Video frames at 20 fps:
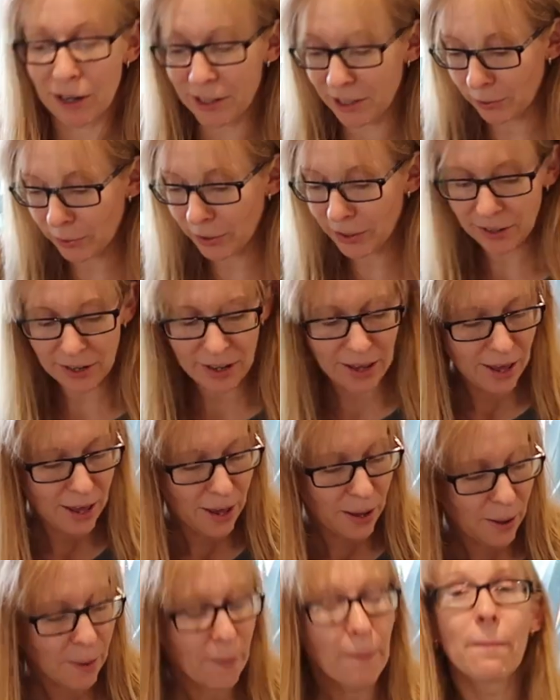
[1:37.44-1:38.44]
might do it.
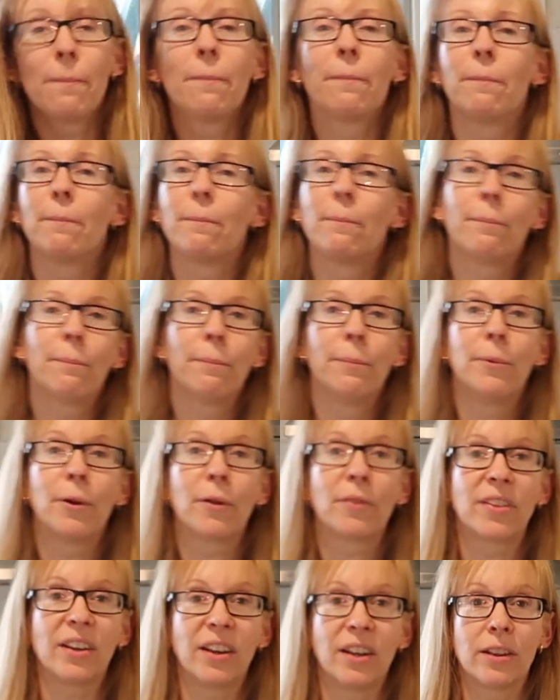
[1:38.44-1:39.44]

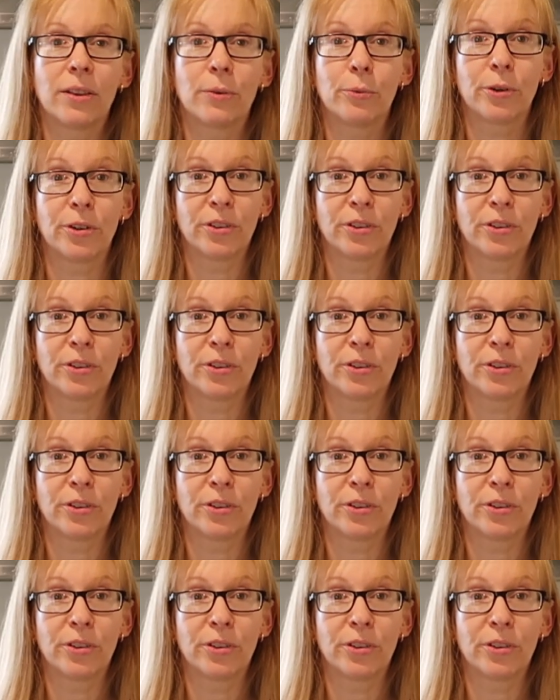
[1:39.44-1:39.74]
Not the end of the